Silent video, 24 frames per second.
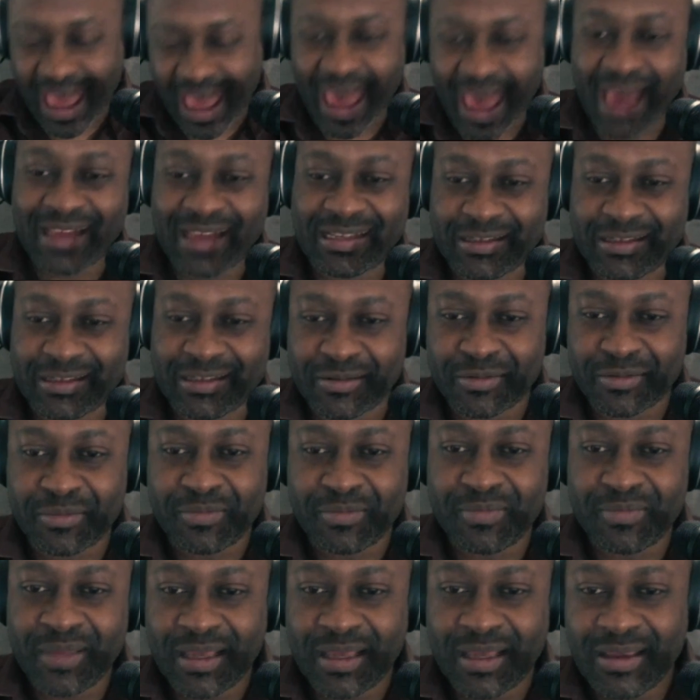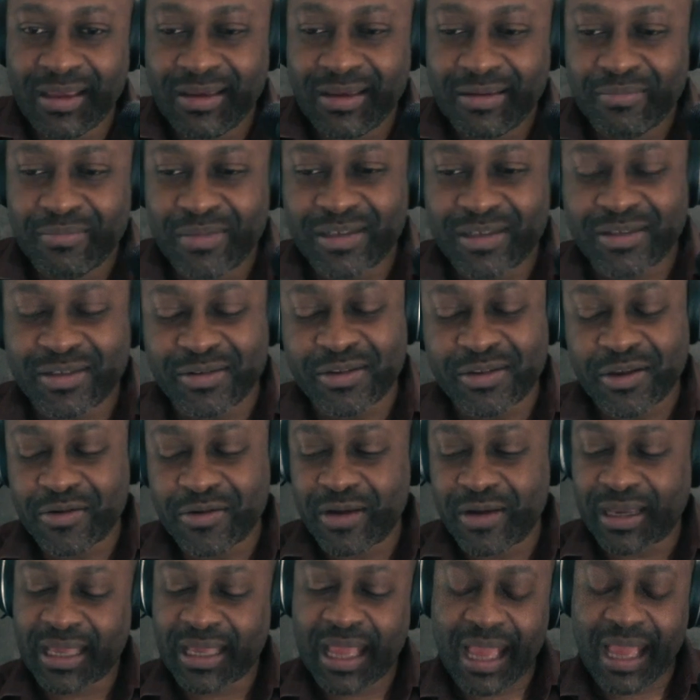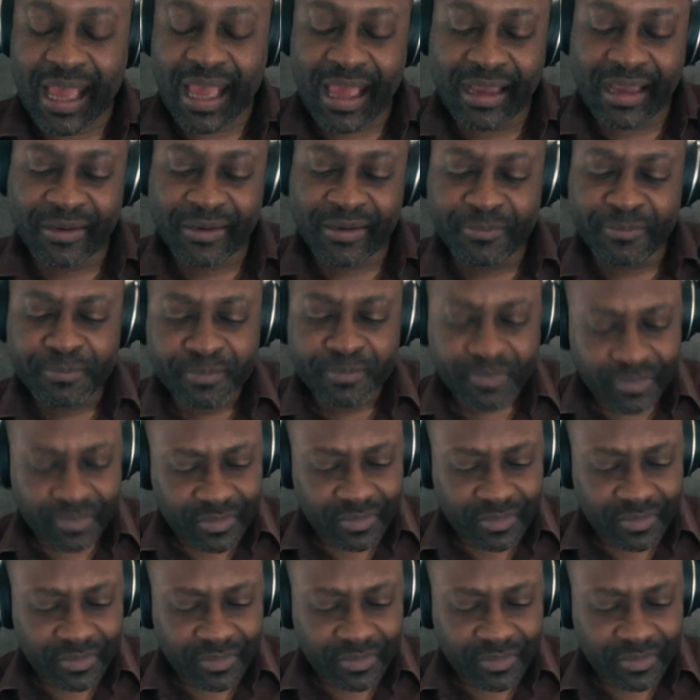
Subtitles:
the hat to Mr. Stewart and